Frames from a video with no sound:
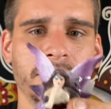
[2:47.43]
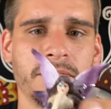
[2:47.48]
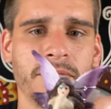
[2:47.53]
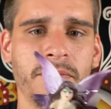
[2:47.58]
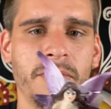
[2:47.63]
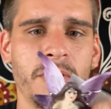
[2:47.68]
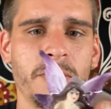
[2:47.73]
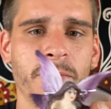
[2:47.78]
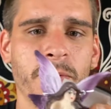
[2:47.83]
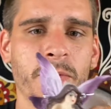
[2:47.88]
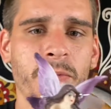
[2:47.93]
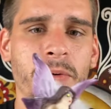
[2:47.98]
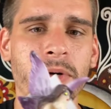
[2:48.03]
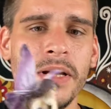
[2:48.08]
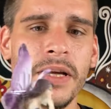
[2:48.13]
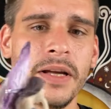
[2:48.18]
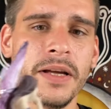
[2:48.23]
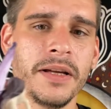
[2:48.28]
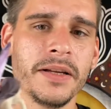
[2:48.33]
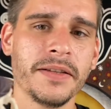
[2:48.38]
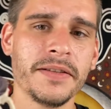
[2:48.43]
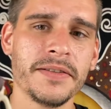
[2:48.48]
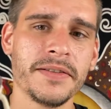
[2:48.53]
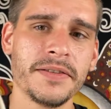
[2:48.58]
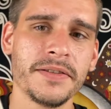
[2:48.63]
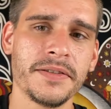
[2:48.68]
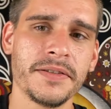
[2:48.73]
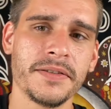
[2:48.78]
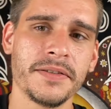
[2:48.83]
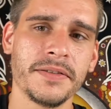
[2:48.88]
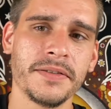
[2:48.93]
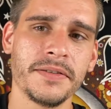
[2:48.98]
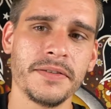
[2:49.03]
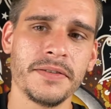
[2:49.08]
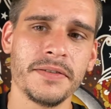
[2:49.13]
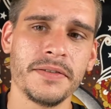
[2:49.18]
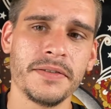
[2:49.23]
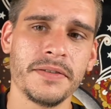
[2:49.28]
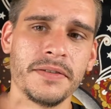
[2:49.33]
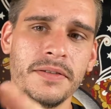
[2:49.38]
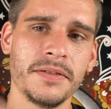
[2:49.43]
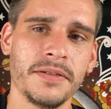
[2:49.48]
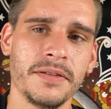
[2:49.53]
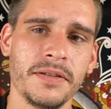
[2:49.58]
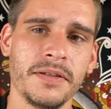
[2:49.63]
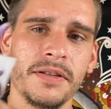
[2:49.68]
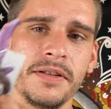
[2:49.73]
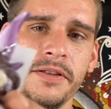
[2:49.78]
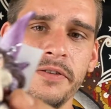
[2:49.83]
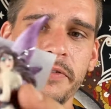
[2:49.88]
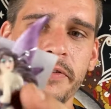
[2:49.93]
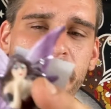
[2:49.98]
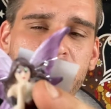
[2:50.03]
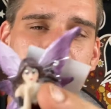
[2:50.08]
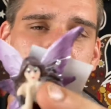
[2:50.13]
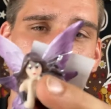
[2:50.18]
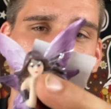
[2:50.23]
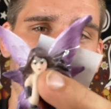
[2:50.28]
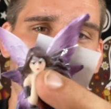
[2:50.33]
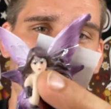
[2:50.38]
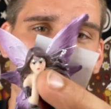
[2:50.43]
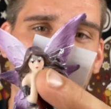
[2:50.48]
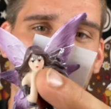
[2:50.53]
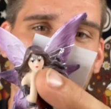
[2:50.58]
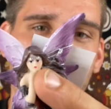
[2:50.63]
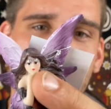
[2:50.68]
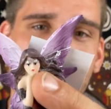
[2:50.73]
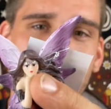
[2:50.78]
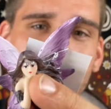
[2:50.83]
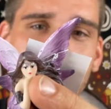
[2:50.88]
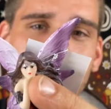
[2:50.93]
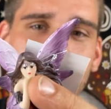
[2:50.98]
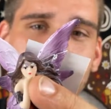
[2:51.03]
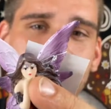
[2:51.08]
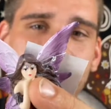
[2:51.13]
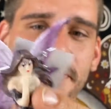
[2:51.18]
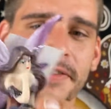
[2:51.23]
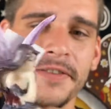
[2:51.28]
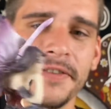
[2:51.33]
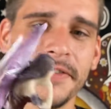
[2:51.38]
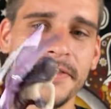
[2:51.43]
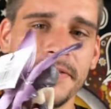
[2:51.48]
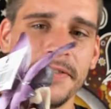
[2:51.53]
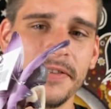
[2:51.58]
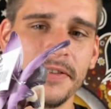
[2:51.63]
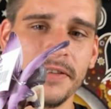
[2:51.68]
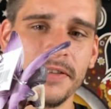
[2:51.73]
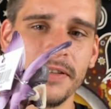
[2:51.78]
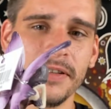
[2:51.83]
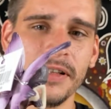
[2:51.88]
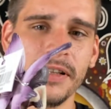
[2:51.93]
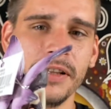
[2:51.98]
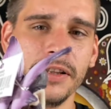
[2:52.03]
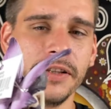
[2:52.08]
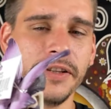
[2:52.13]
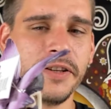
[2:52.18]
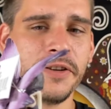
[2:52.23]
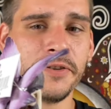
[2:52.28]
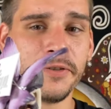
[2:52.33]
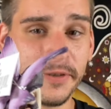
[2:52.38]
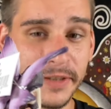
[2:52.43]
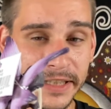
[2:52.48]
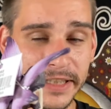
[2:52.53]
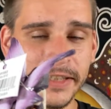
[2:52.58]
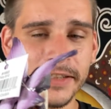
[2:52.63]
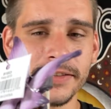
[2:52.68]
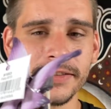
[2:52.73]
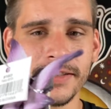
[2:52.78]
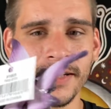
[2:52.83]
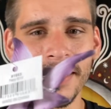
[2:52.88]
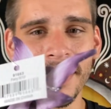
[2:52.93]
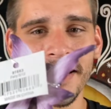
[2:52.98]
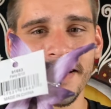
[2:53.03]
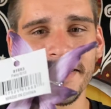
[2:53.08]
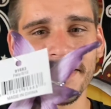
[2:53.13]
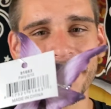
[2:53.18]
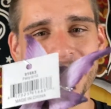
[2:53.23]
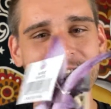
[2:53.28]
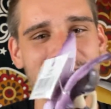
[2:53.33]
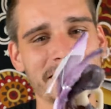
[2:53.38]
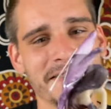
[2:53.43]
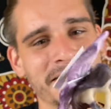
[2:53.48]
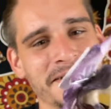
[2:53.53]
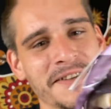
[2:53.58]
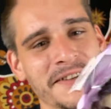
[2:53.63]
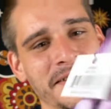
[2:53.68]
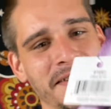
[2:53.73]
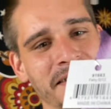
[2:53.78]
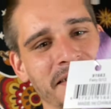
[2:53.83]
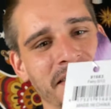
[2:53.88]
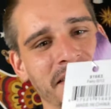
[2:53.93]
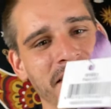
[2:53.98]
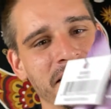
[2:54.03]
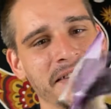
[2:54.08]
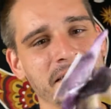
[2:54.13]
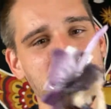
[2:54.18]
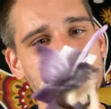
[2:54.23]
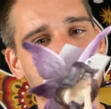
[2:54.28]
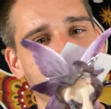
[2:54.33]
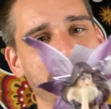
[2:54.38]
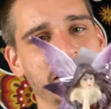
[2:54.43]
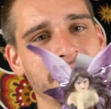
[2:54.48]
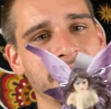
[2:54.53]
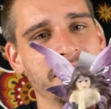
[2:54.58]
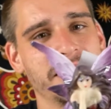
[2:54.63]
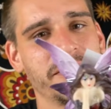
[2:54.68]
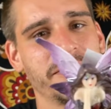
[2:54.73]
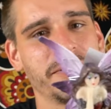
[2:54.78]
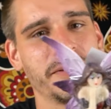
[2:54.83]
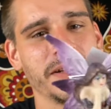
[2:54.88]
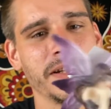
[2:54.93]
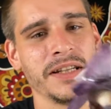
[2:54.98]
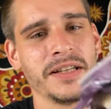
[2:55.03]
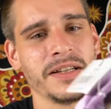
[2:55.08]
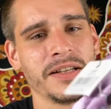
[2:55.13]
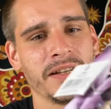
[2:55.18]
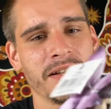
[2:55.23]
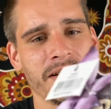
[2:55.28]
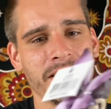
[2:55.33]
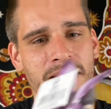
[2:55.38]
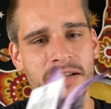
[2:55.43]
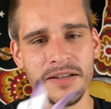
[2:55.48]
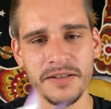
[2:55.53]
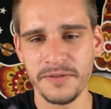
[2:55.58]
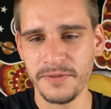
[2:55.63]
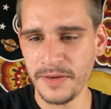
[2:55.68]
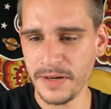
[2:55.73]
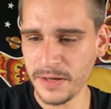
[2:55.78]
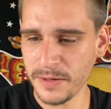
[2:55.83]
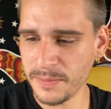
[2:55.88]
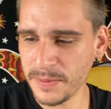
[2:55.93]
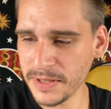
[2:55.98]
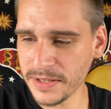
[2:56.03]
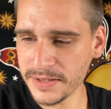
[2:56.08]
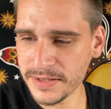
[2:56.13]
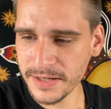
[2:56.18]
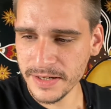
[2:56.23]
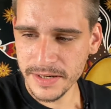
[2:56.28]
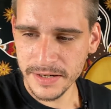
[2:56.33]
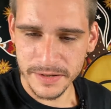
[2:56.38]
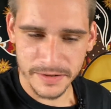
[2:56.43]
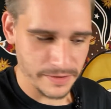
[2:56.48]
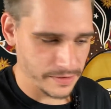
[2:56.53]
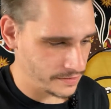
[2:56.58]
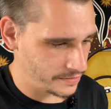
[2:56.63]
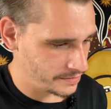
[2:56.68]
Purple wings, glittery eyes, glittery eyes. Definitely a nice fairy piece there.